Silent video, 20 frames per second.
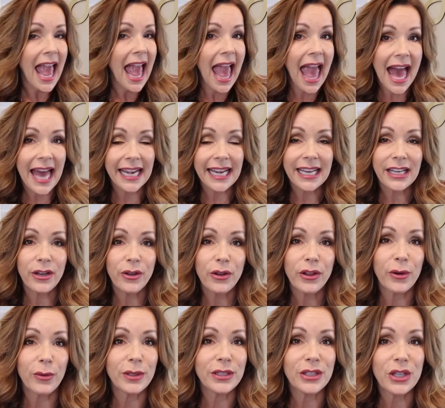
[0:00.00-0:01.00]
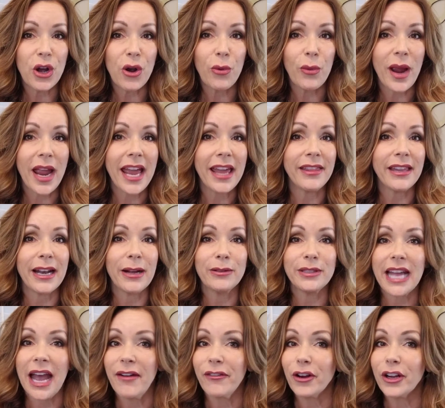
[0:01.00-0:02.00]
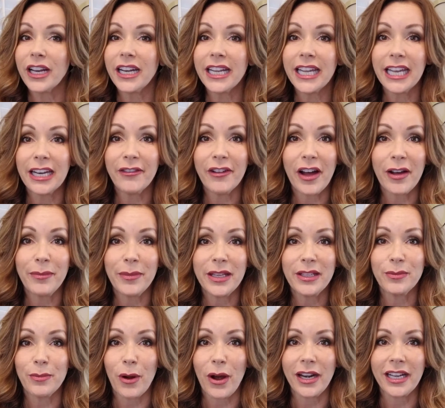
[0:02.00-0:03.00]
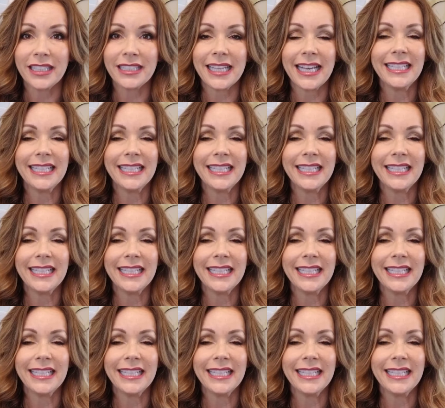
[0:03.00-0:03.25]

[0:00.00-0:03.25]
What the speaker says: and I knew there was no way that I was ever going to give up these products,